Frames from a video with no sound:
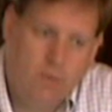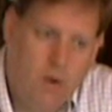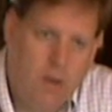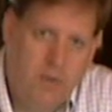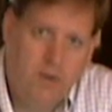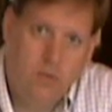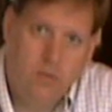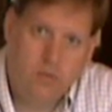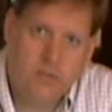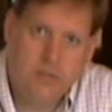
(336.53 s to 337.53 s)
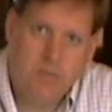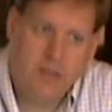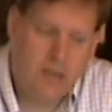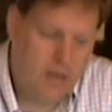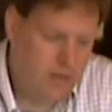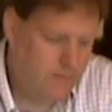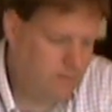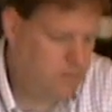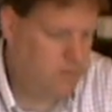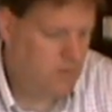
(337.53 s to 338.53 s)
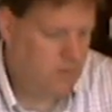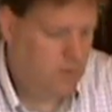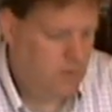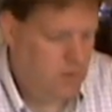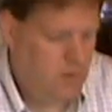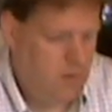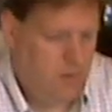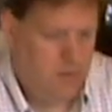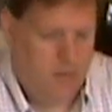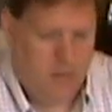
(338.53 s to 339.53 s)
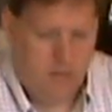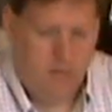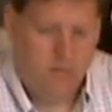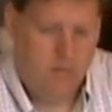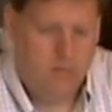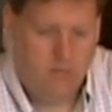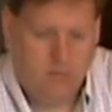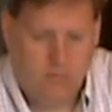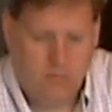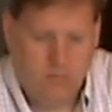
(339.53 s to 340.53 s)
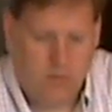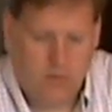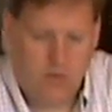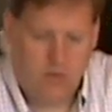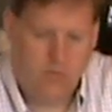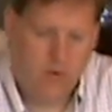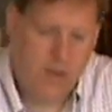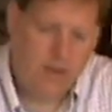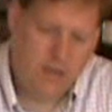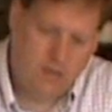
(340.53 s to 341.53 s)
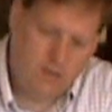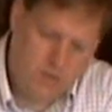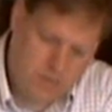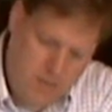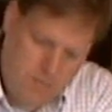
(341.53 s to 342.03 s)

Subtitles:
ramen noodles or spaghetti, then you can drain it just